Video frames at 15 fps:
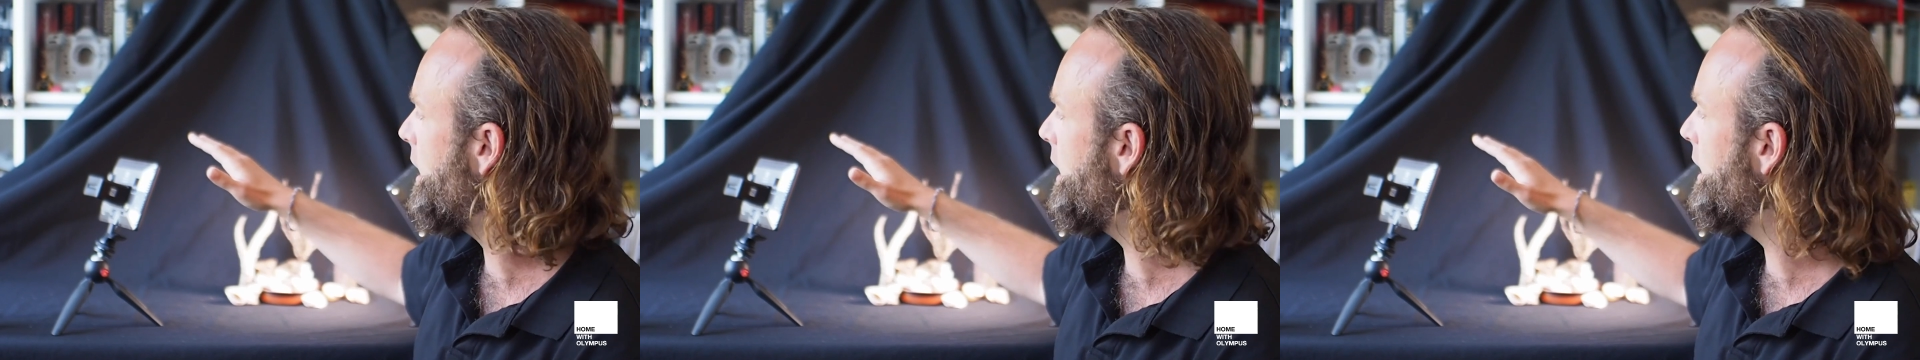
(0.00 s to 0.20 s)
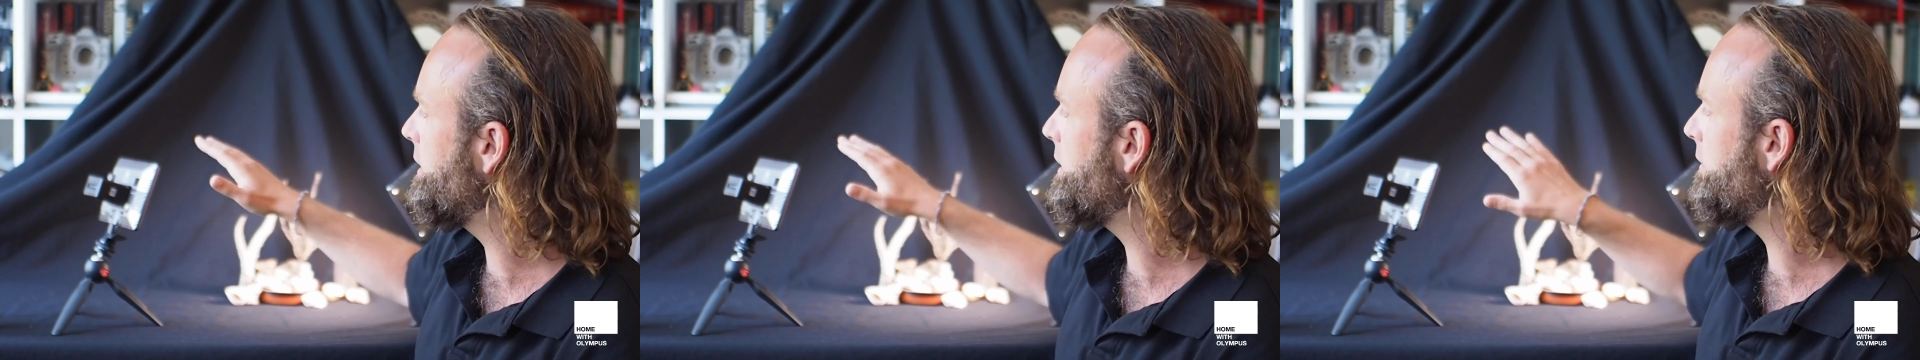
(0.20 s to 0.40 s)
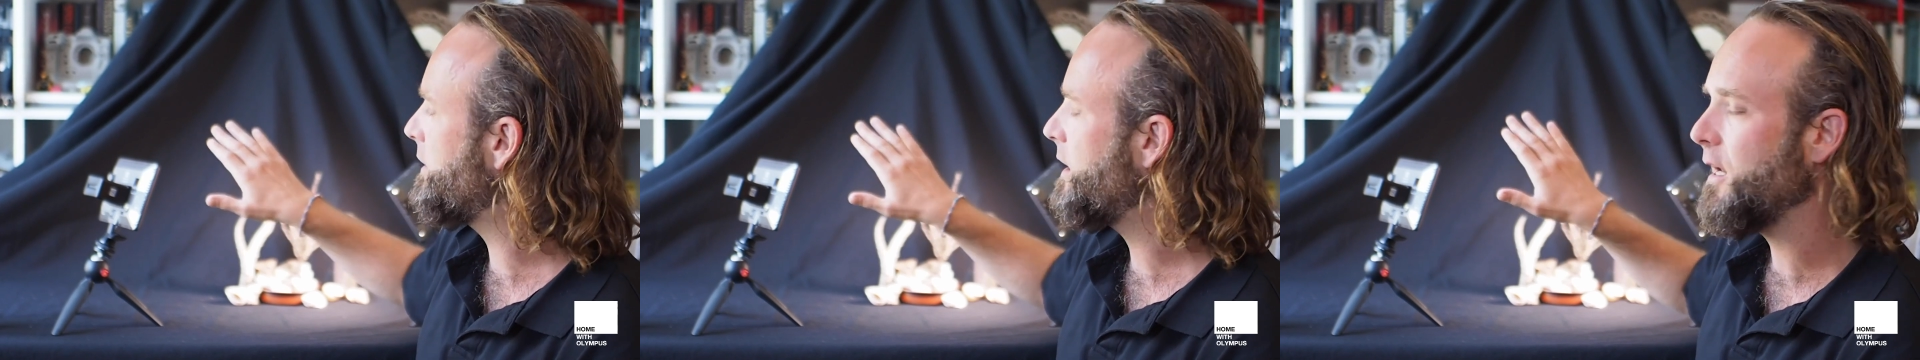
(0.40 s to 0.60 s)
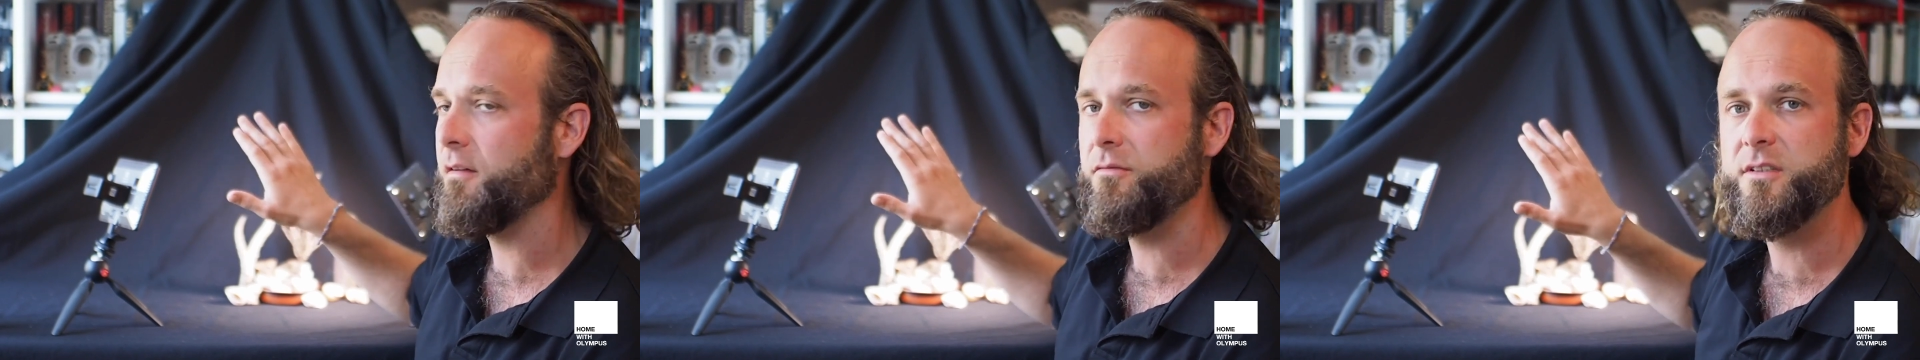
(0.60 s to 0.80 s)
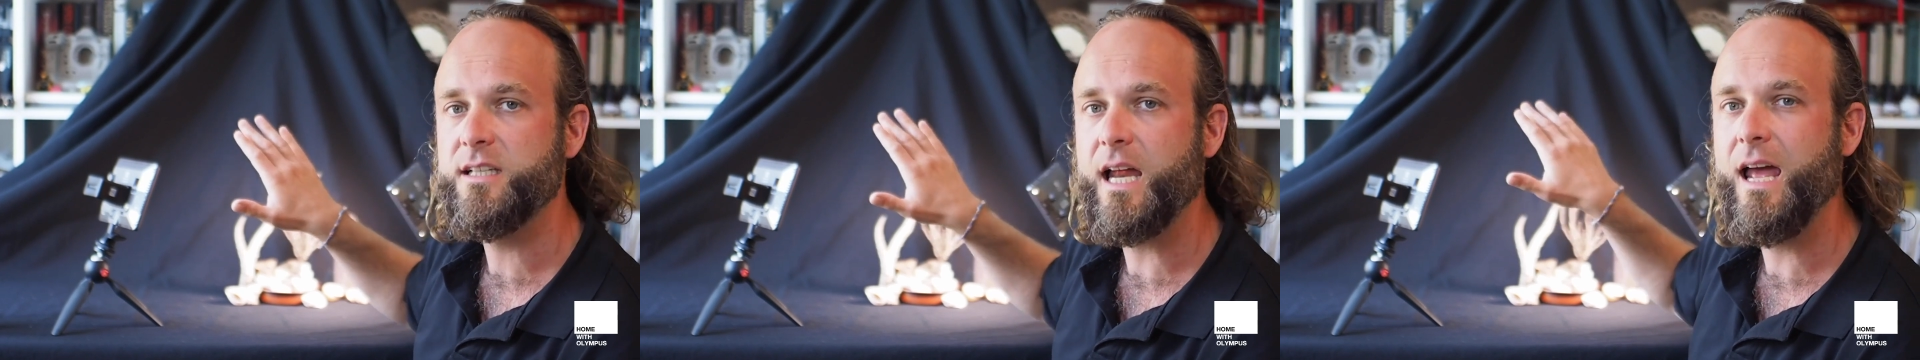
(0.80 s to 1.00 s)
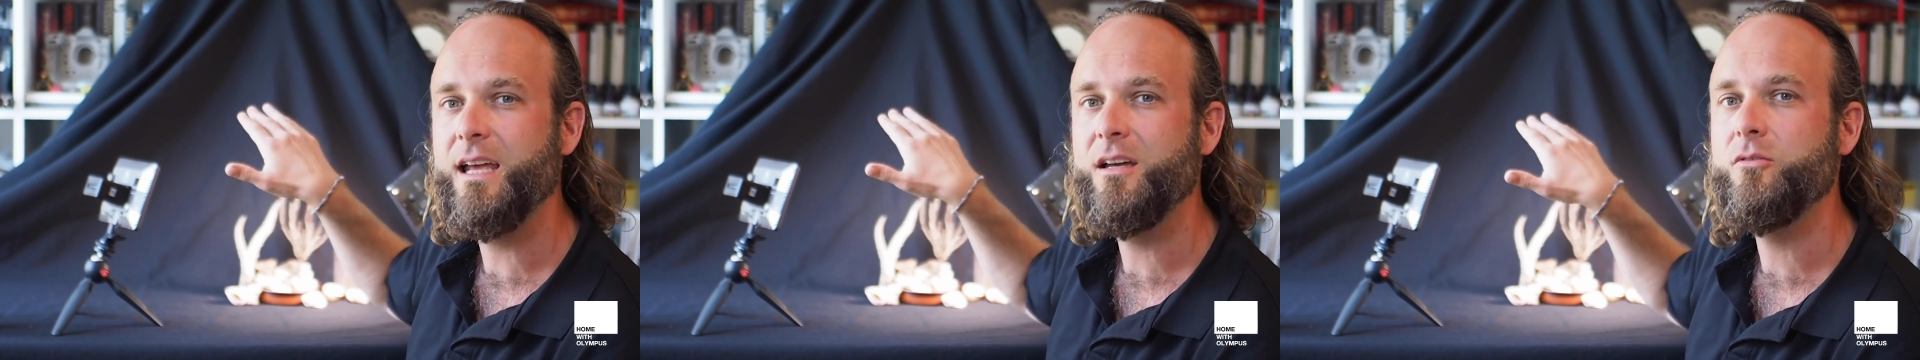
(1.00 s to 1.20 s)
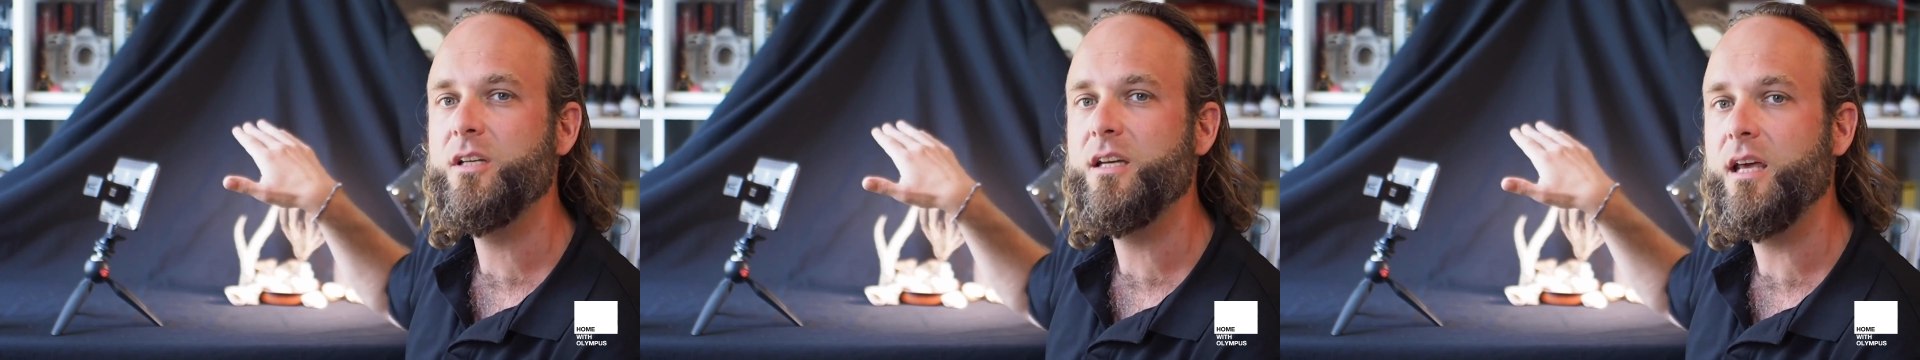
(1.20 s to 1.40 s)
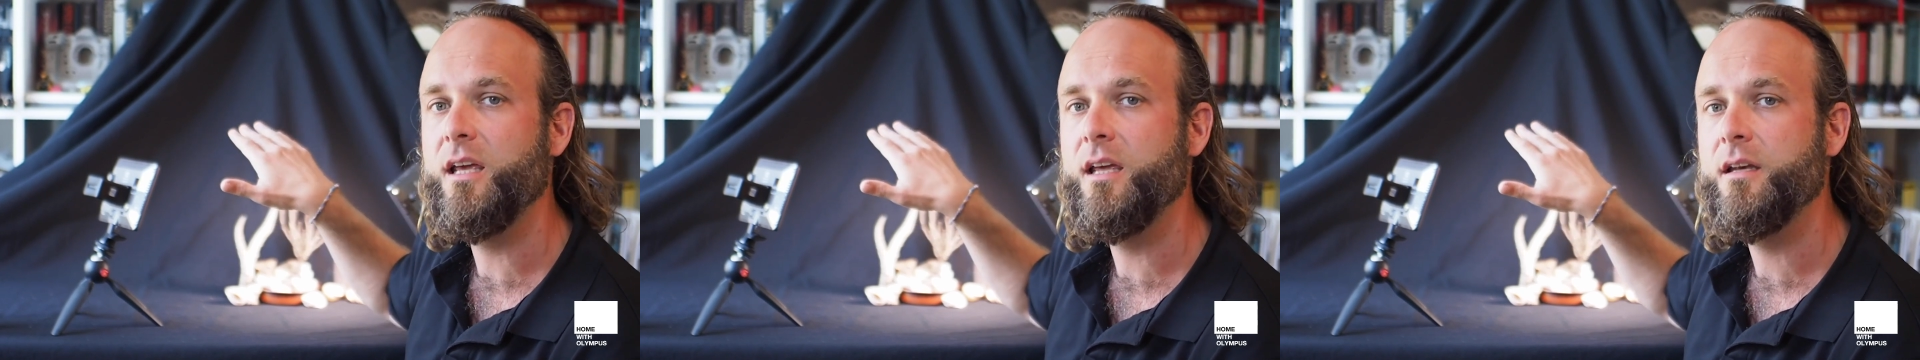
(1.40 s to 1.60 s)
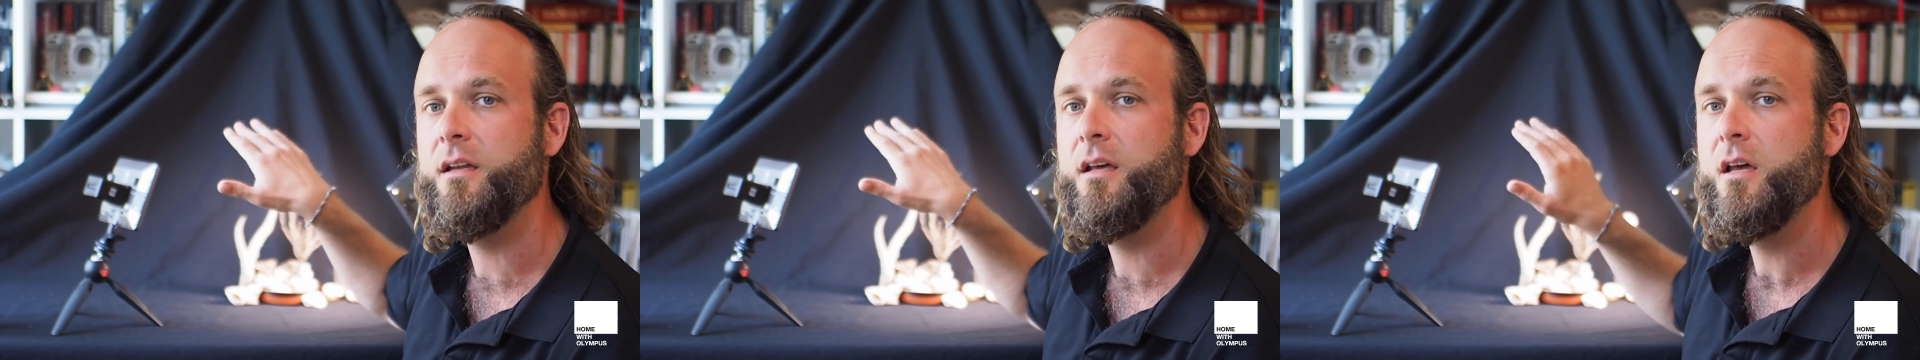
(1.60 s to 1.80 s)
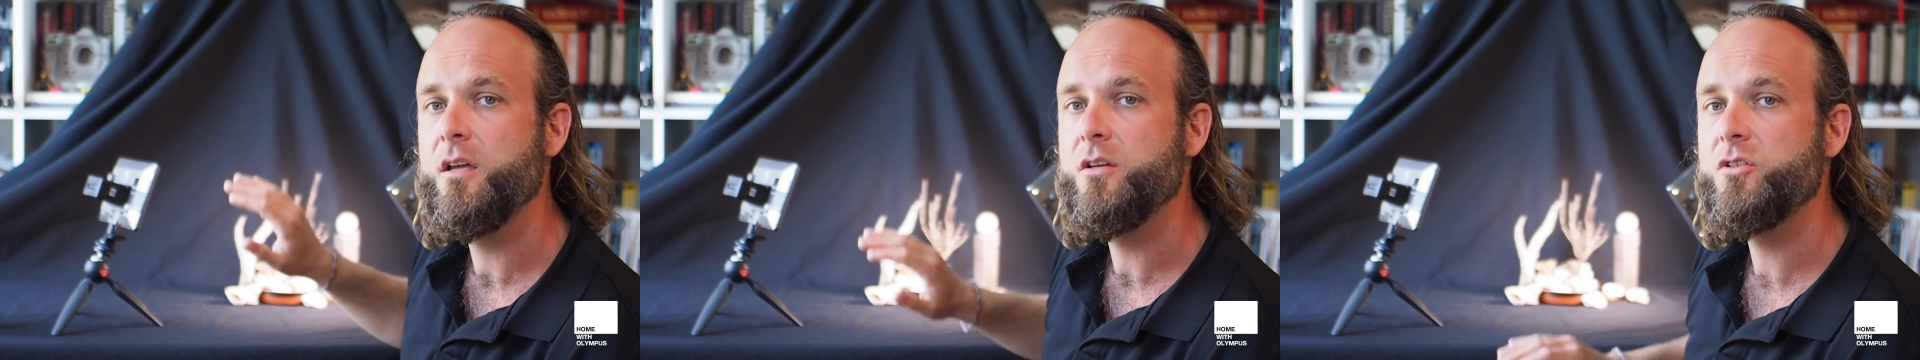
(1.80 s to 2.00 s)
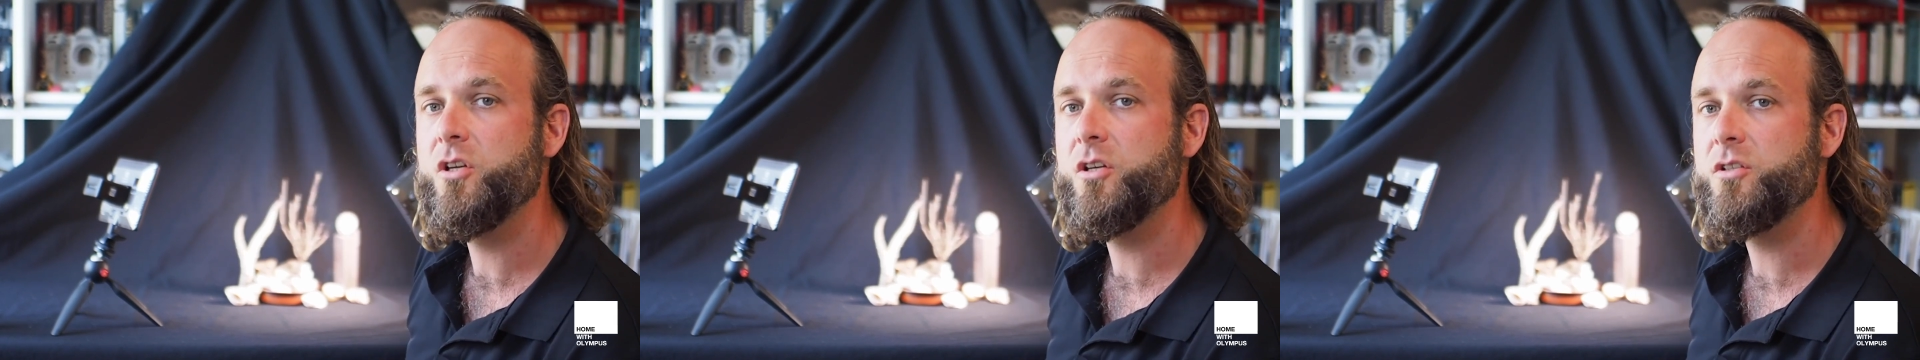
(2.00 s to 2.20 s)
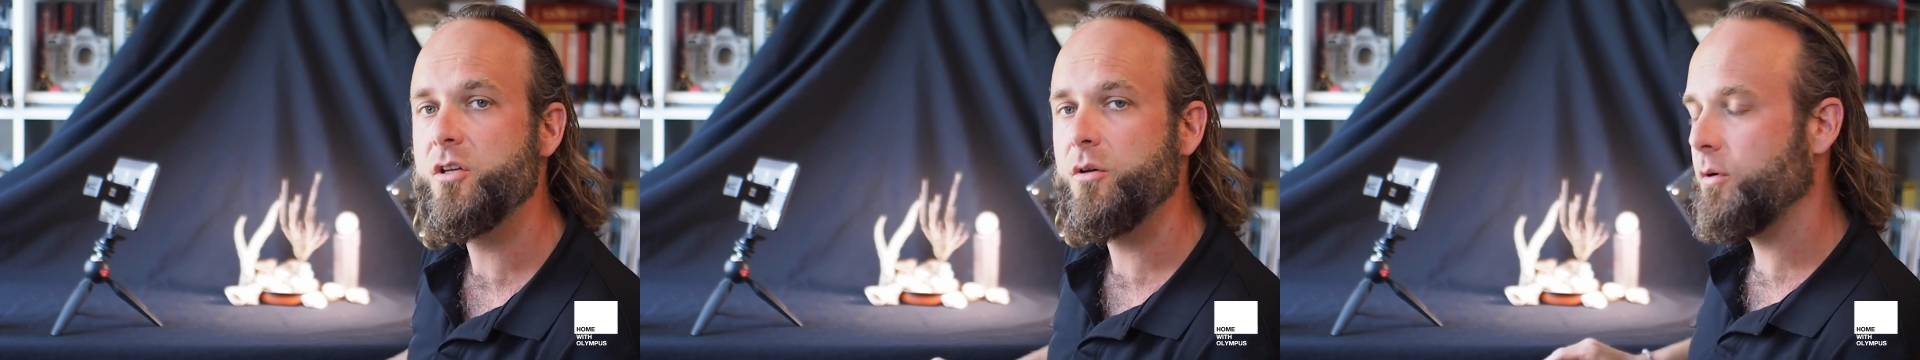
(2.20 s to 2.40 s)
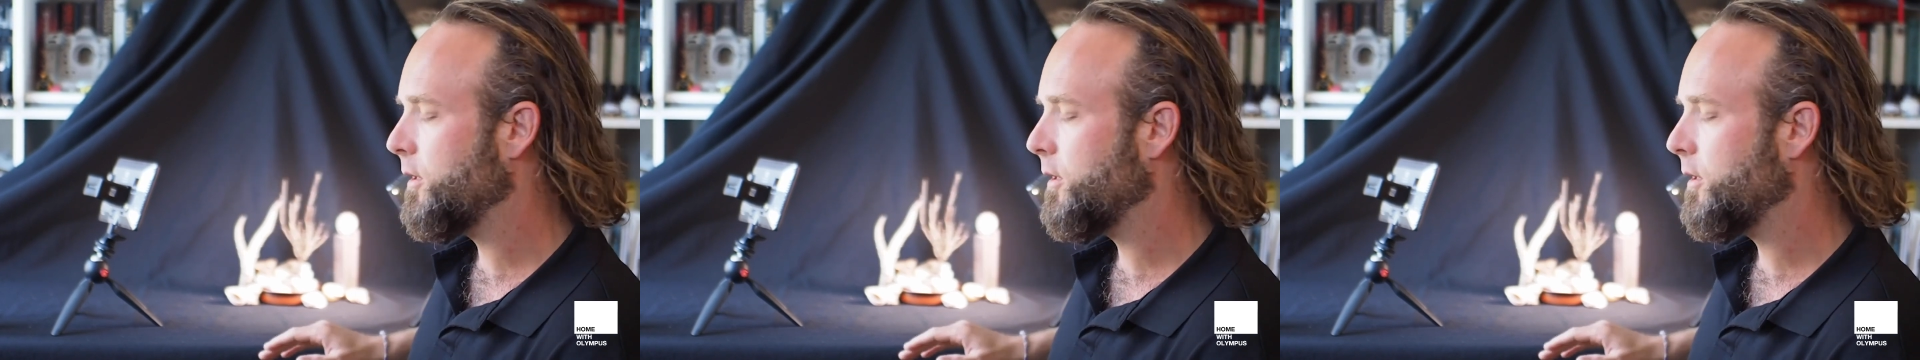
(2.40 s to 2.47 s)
and again I've just angled it in just so